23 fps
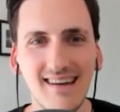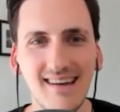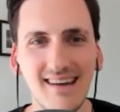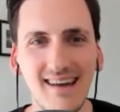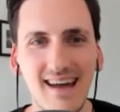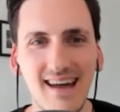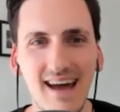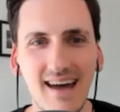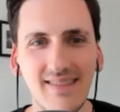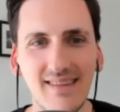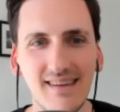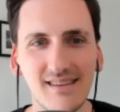
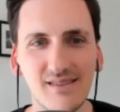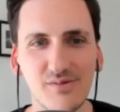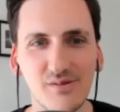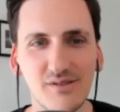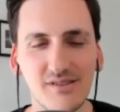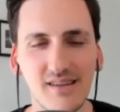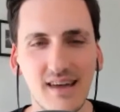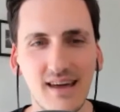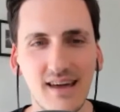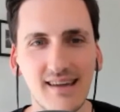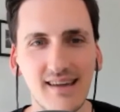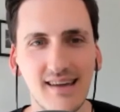And this
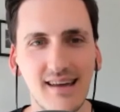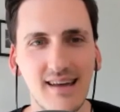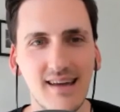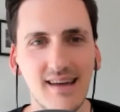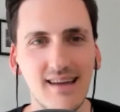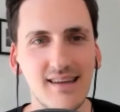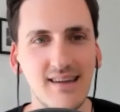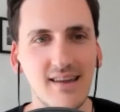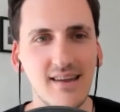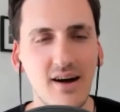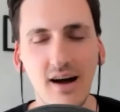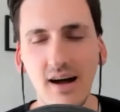was like,
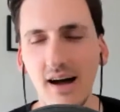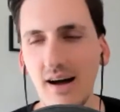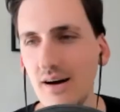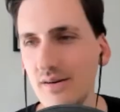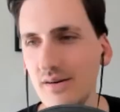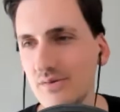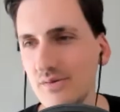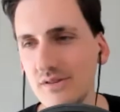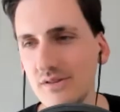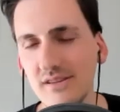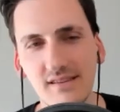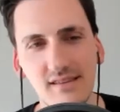you know, I, I
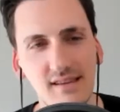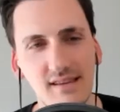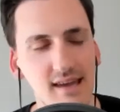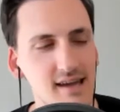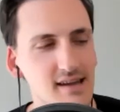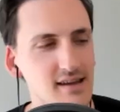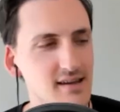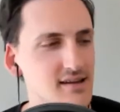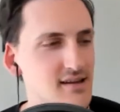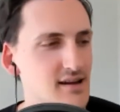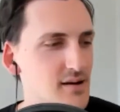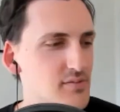was
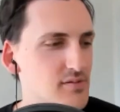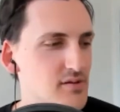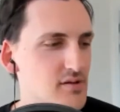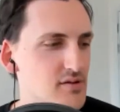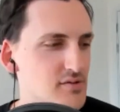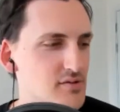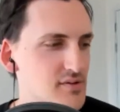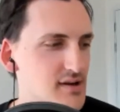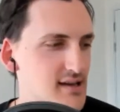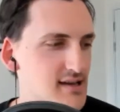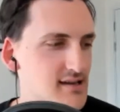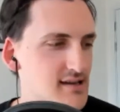sick a couple
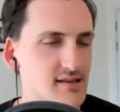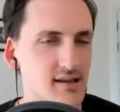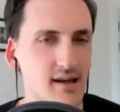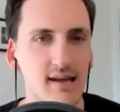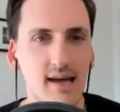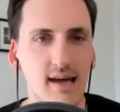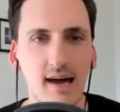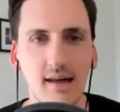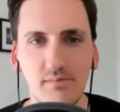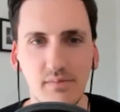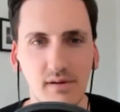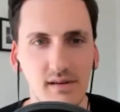of weeks. I
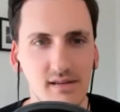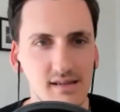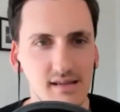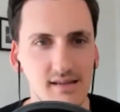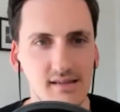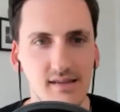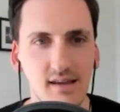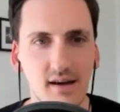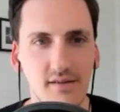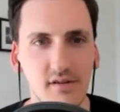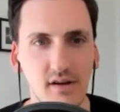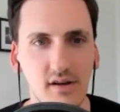had busy
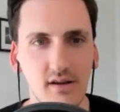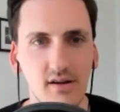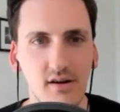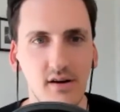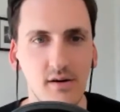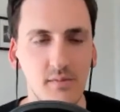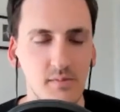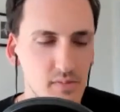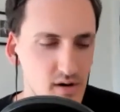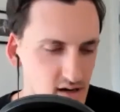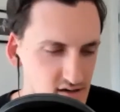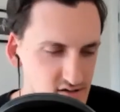stuff going
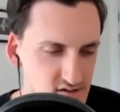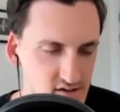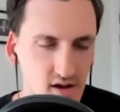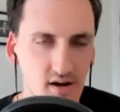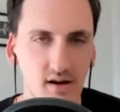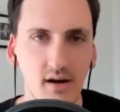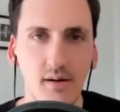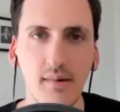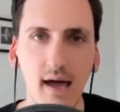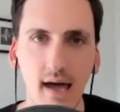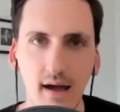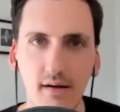on, but I showed
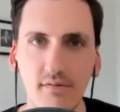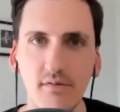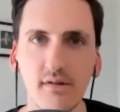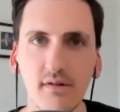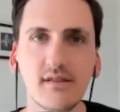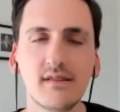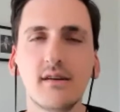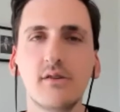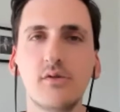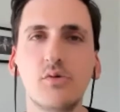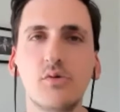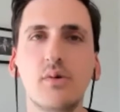up every
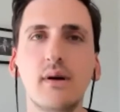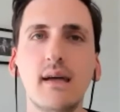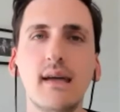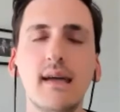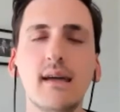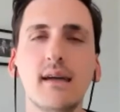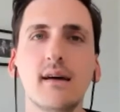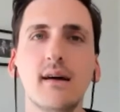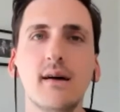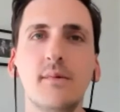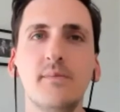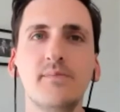single
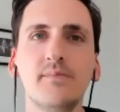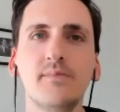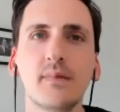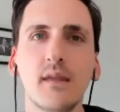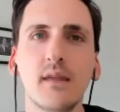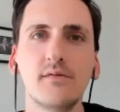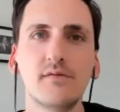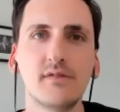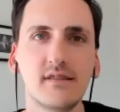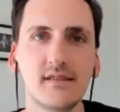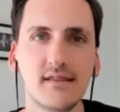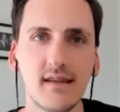week
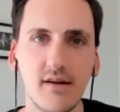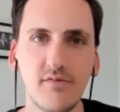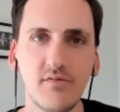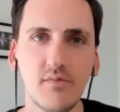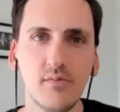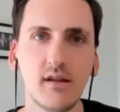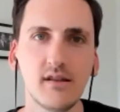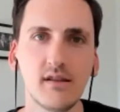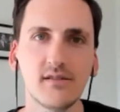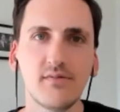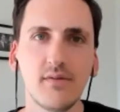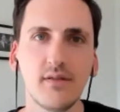for seven
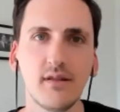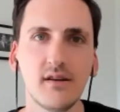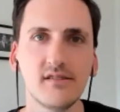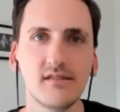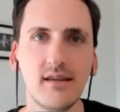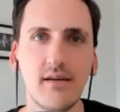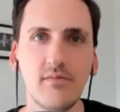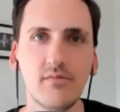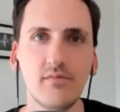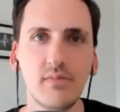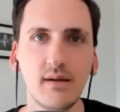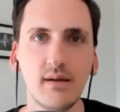months for those
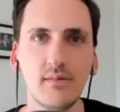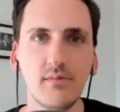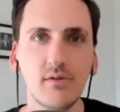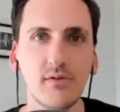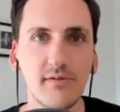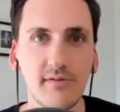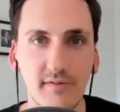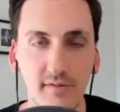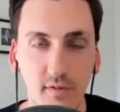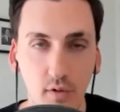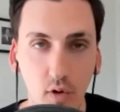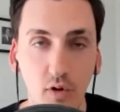seven people
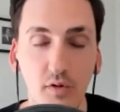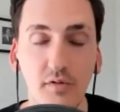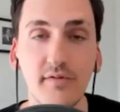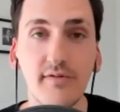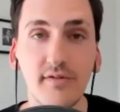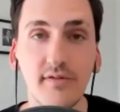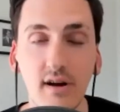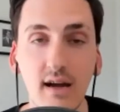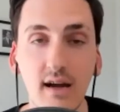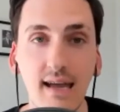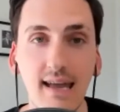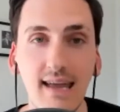for
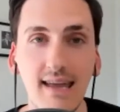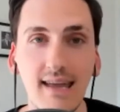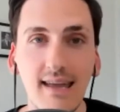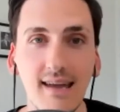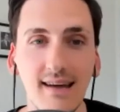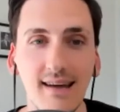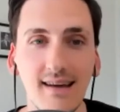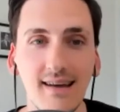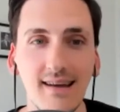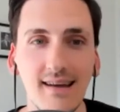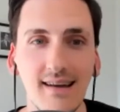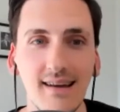free,
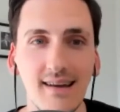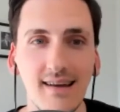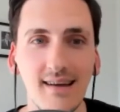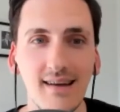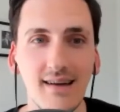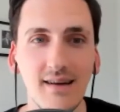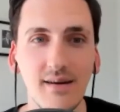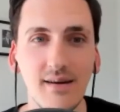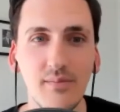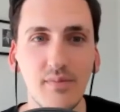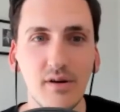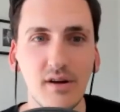
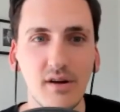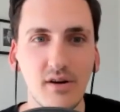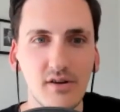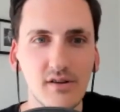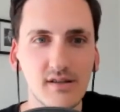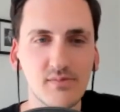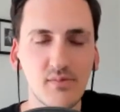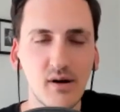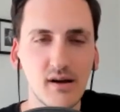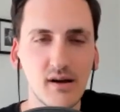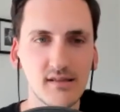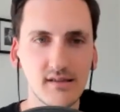
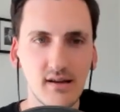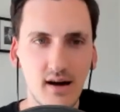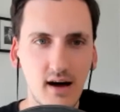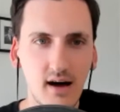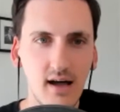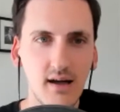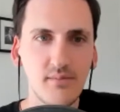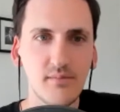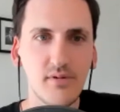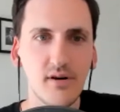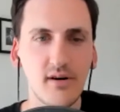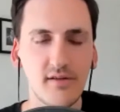because my
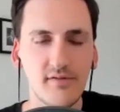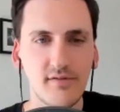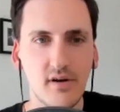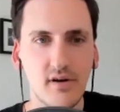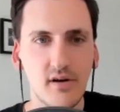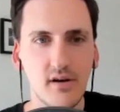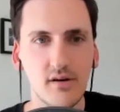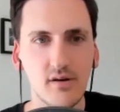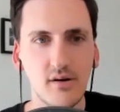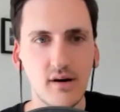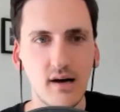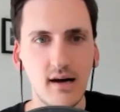time per
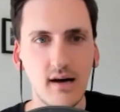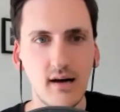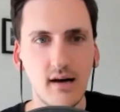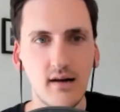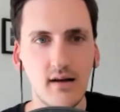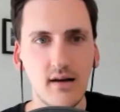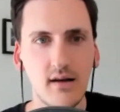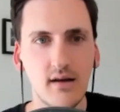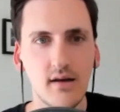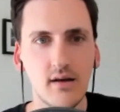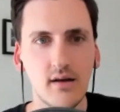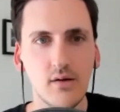follower
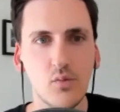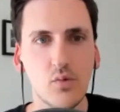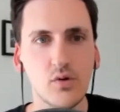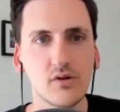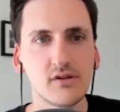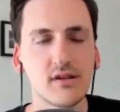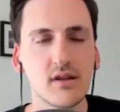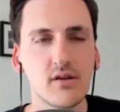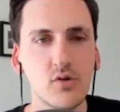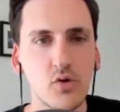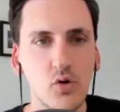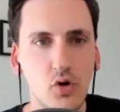was
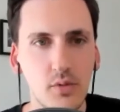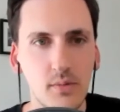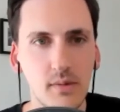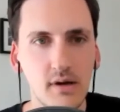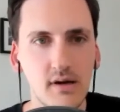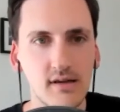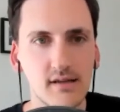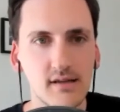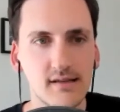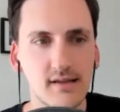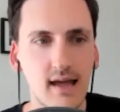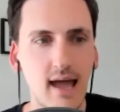
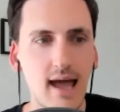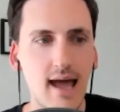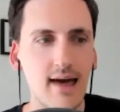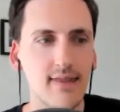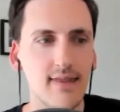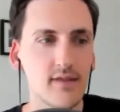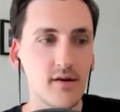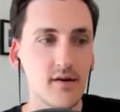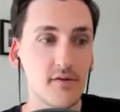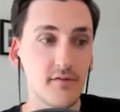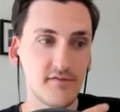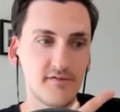enormous
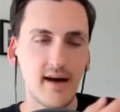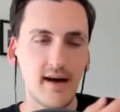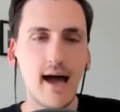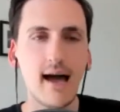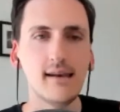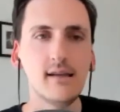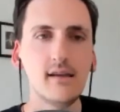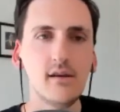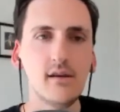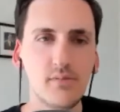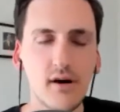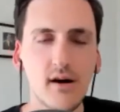and the
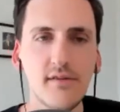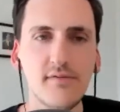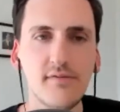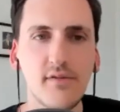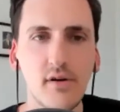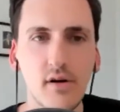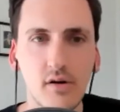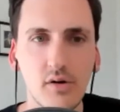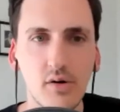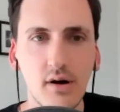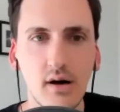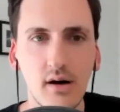value per
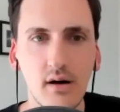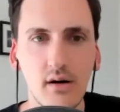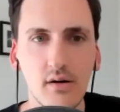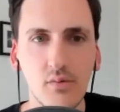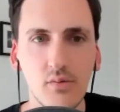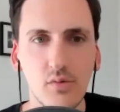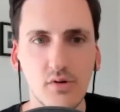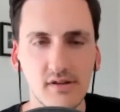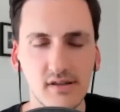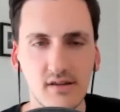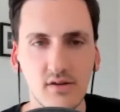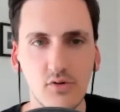follower
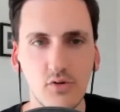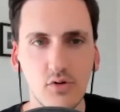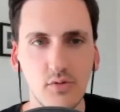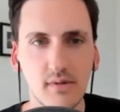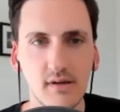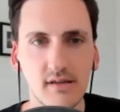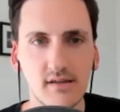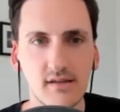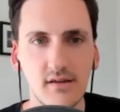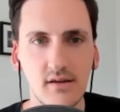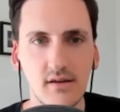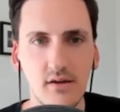was
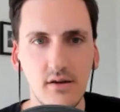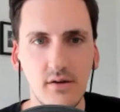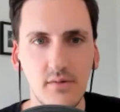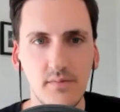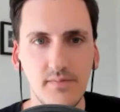enormous too.